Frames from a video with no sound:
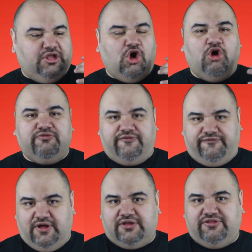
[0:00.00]

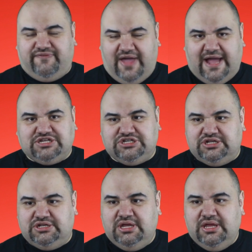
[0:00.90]
overflux of
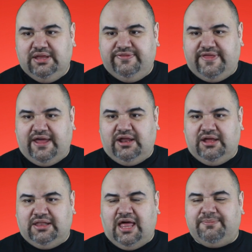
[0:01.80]
action that
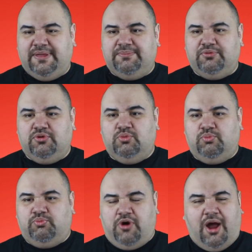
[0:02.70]
a lot of
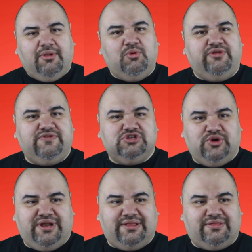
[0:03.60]
people probably would have
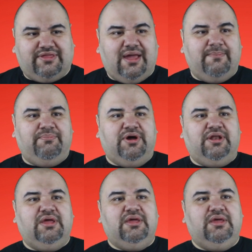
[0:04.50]
enjoyed at the time,
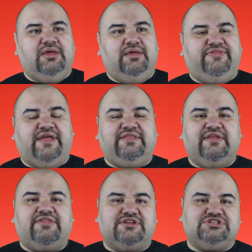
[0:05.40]
but they
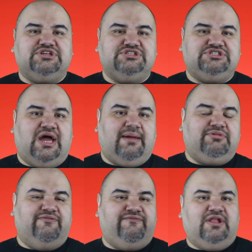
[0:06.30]
did such a good
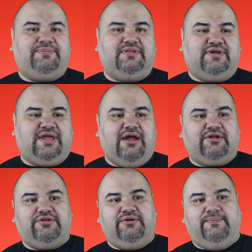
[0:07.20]
job developing the
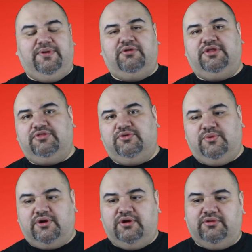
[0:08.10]
character, building the
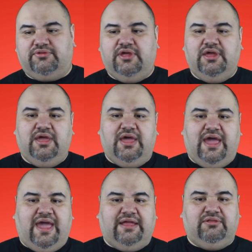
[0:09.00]
world,
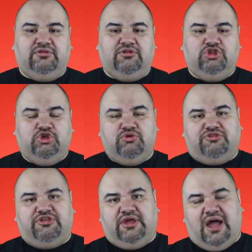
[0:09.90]
and
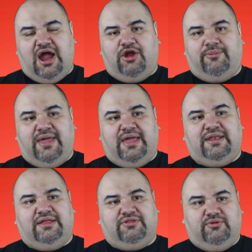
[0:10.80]
using Iron
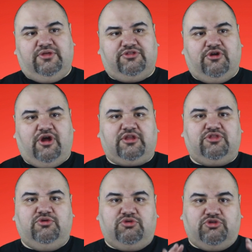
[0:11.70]
Man and Tony Stark
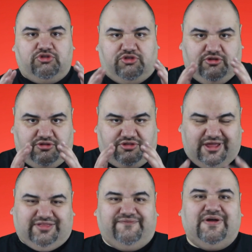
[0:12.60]
to
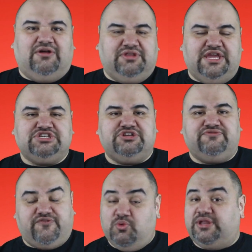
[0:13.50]
set the
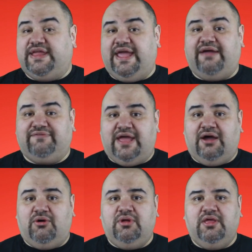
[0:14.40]
foundation for what they have
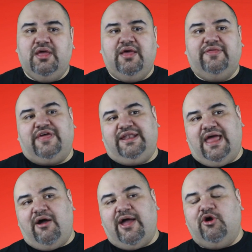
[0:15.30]
now, that
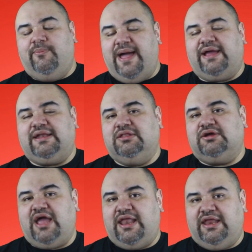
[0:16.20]
now I go back and I
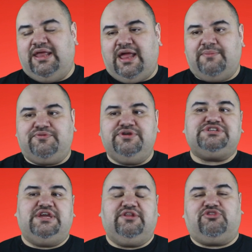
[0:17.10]
look at it and I
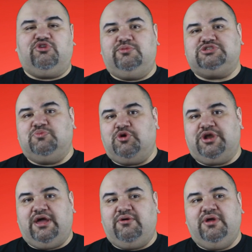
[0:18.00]
appreciate it so much
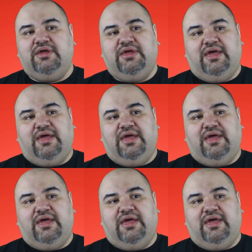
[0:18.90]
more now.